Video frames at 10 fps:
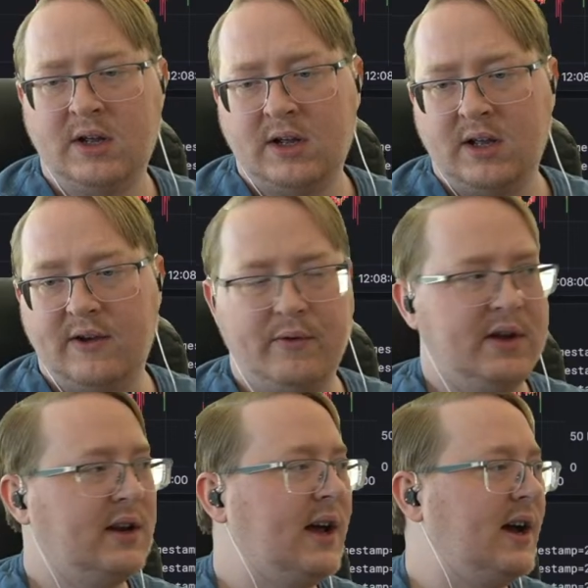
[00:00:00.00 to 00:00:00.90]
If we
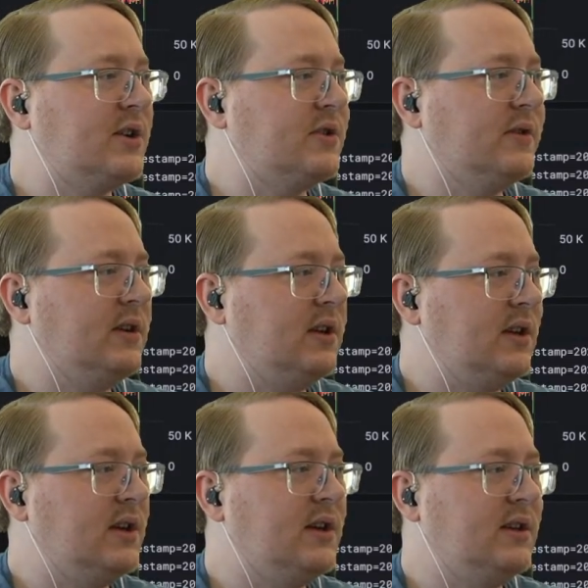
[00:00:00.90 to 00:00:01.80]
could actually
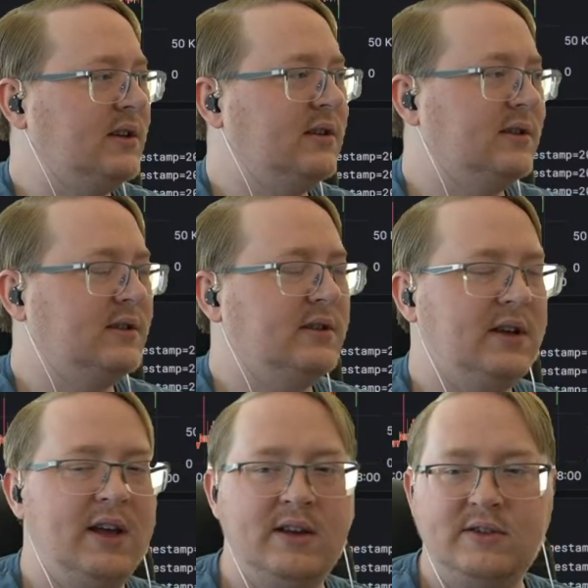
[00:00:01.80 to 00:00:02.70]
get
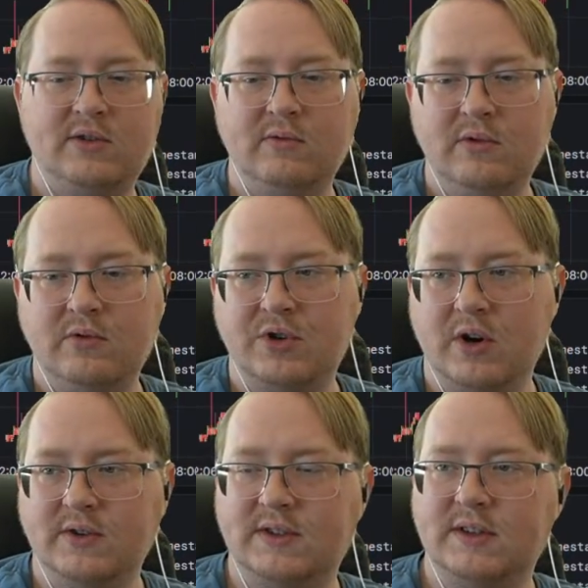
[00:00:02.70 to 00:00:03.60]
into New
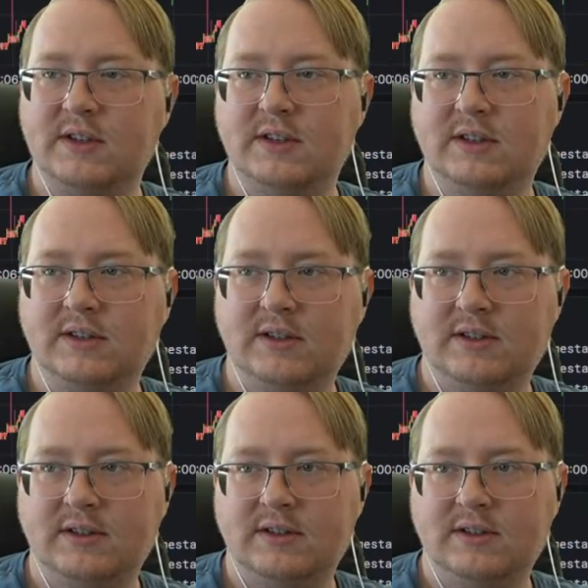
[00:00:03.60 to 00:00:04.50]
Jersey,
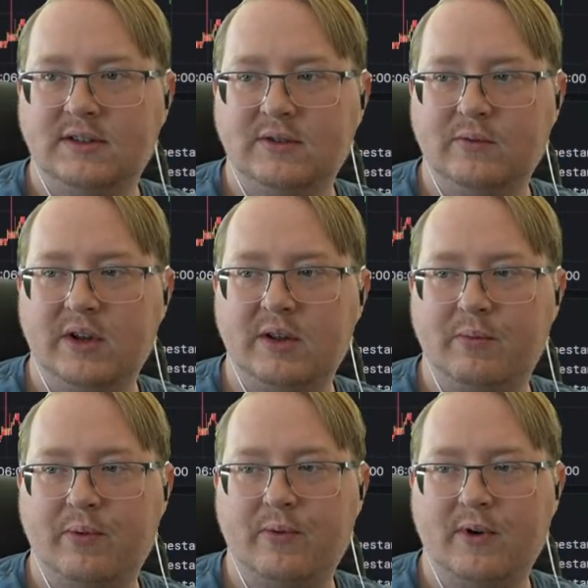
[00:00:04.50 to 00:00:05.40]
we
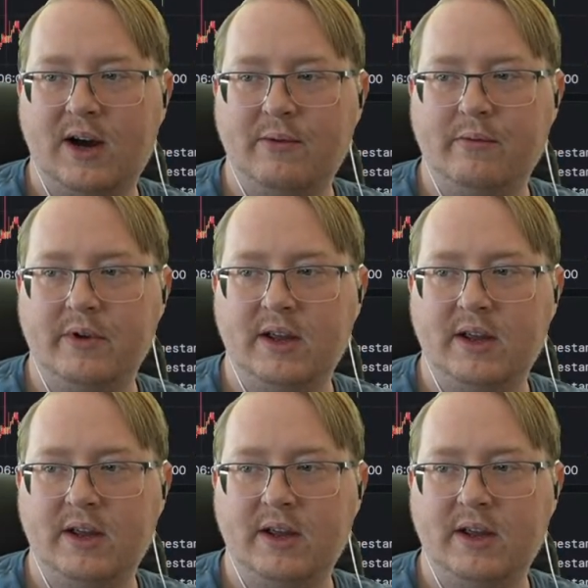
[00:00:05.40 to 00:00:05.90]
could probably get